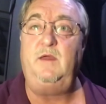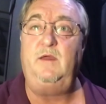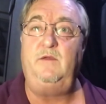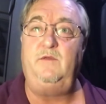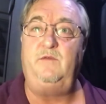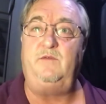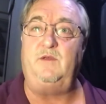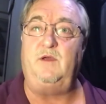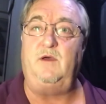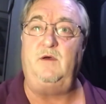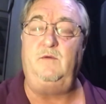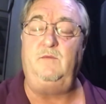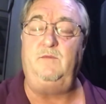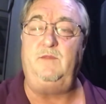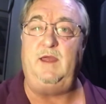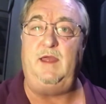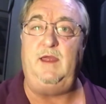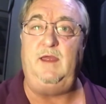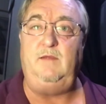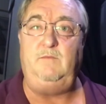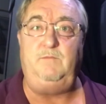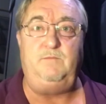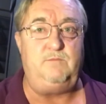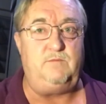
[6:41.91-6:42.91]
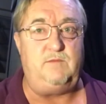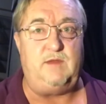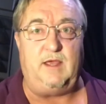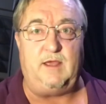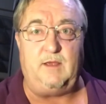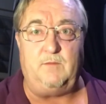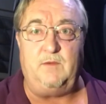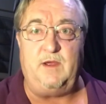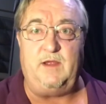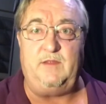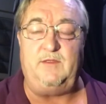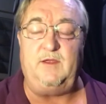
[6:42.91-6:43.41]
So they take
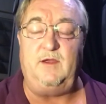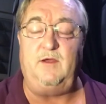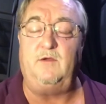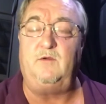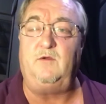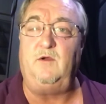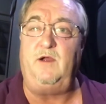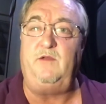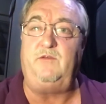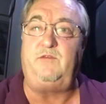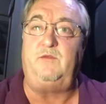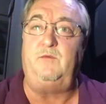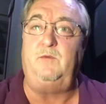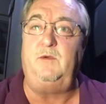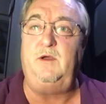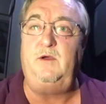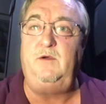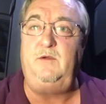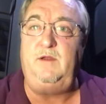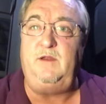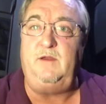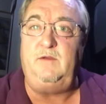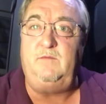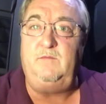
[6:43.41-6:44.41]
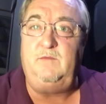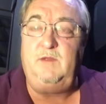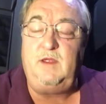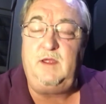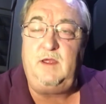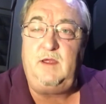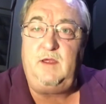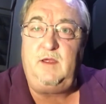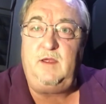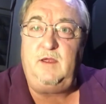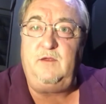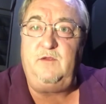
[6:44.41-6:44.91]
them right there across the road and
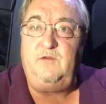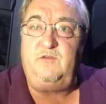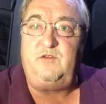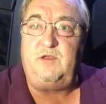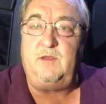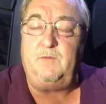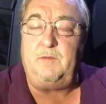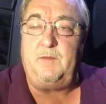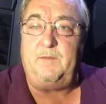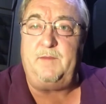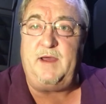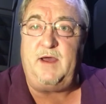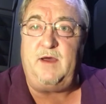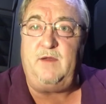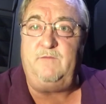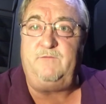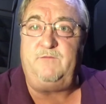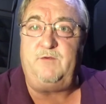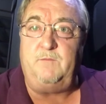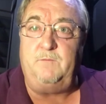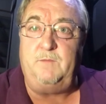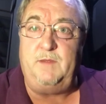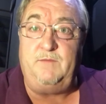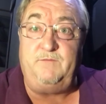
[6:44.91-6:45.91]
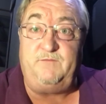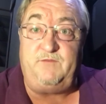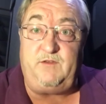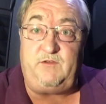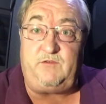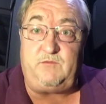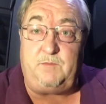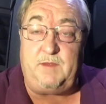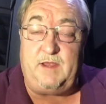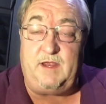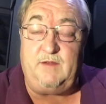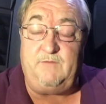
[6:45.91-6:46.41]
ship them out from Memphis,
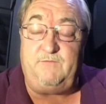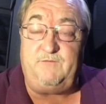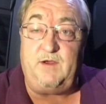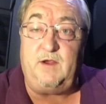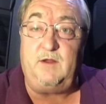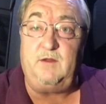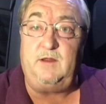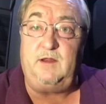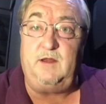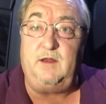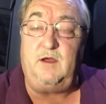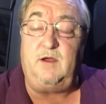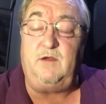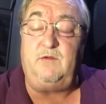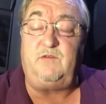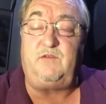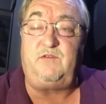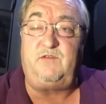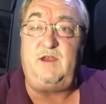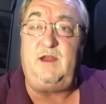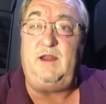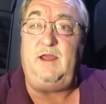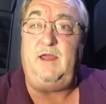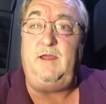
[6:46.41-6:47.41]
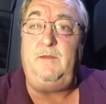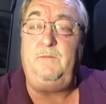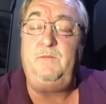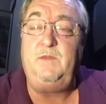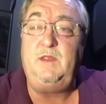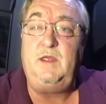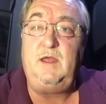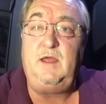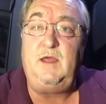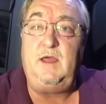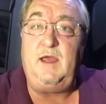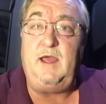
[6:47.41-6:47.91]
being a fairly large city
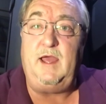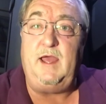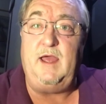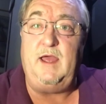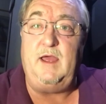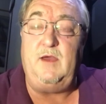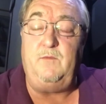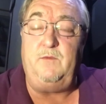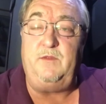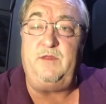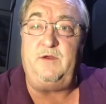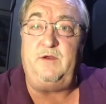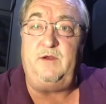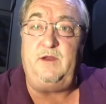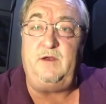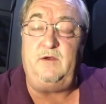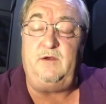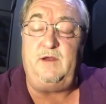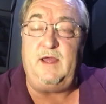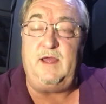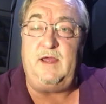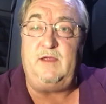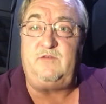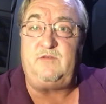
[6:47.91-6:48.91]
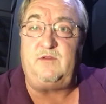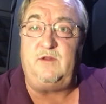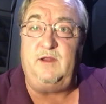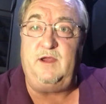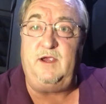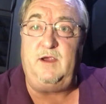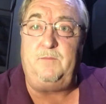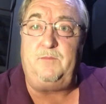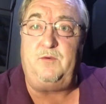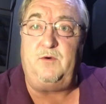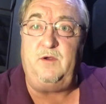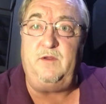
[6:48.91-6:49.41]
with an international
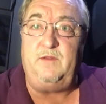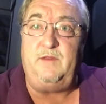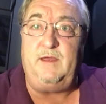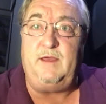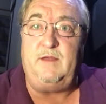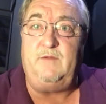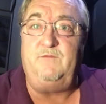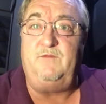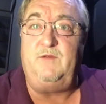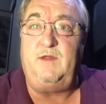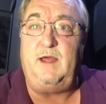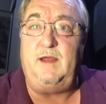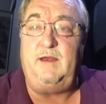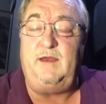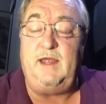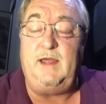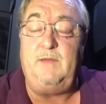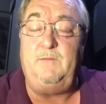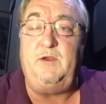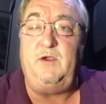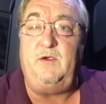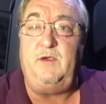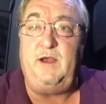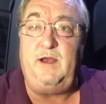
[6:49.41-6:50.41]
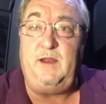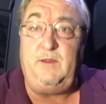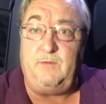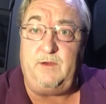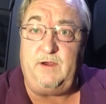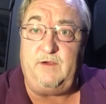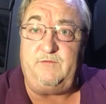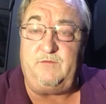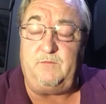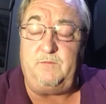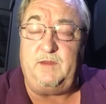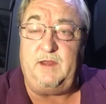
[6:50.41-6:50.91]
airport. They can fly damn near anywhere
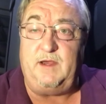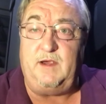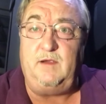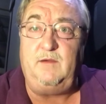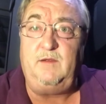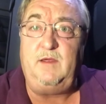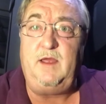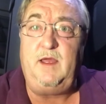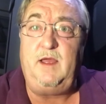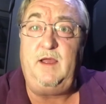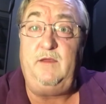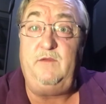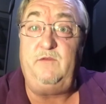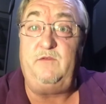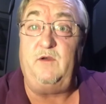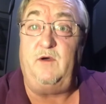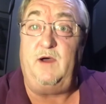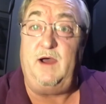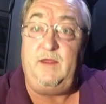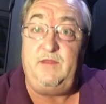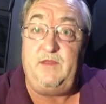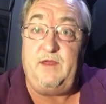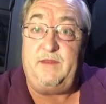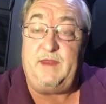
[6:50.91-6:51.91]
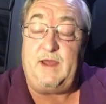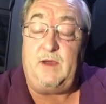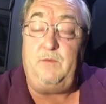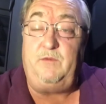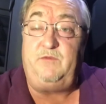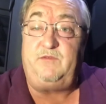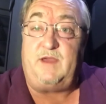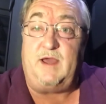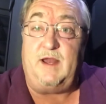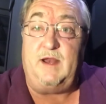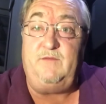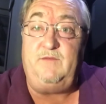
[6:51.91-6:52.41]
from there. So I thought that was
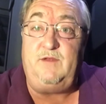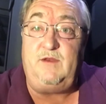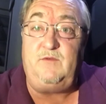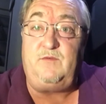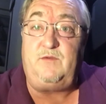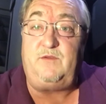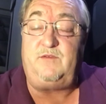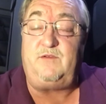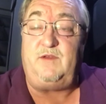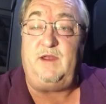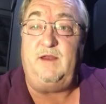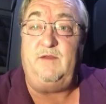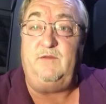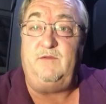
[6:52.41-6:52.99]
kind of interesting.